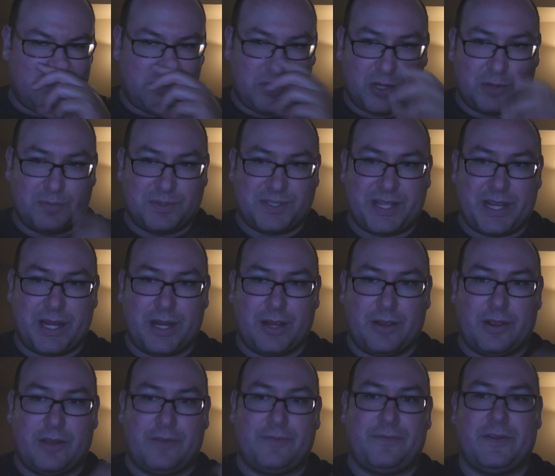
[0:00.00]
blurbs
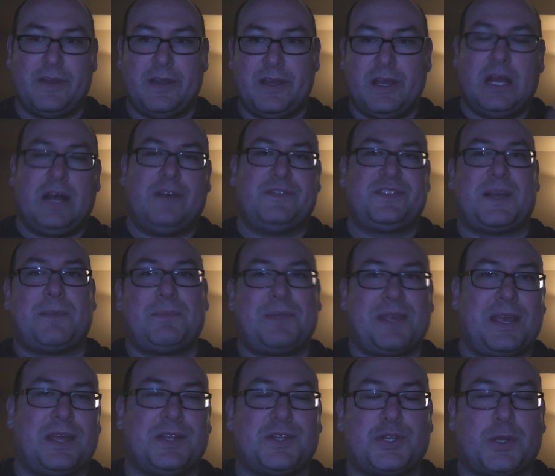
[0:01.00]
there of of
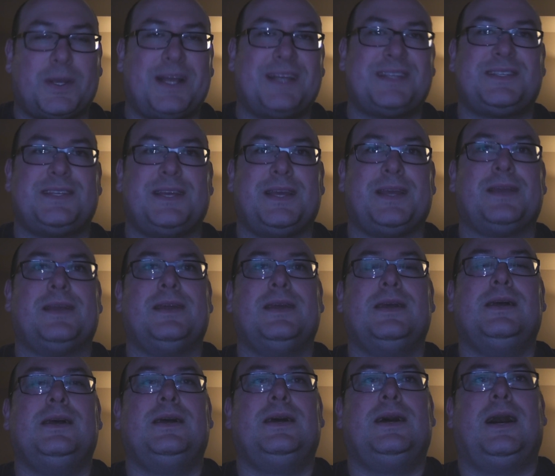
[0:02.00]
something interesting,
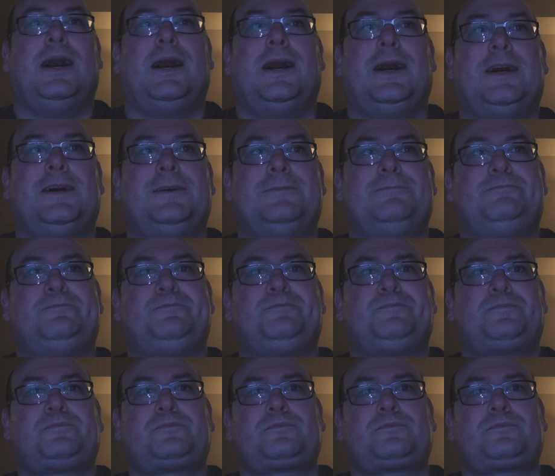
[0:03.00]
um,